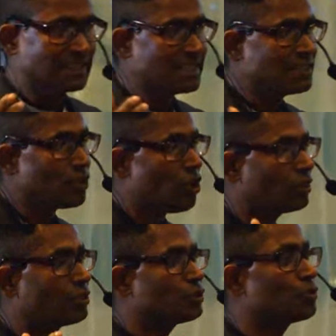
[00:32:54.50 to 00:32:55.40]
these
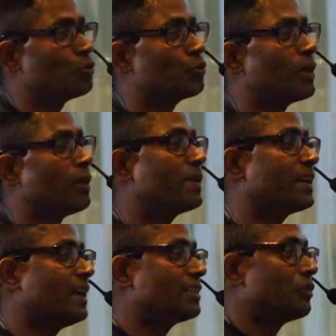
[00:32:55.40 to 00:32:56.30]
authors who
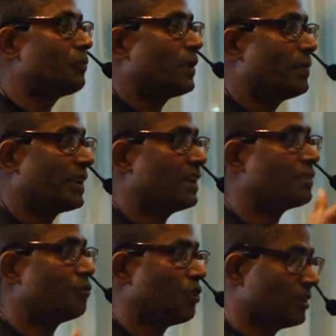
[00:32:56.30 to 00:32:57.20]
replicate your paper get
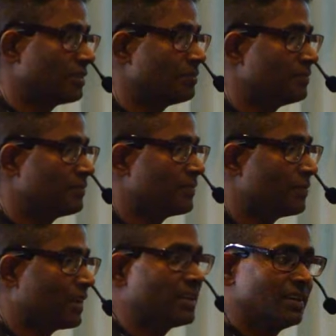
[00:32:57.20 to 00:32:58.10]
rewarded,
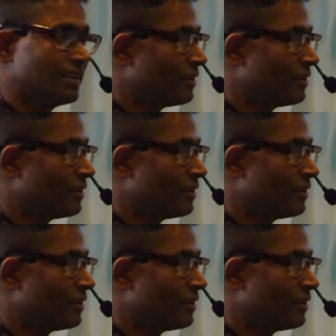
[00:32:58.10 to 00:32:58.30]
right?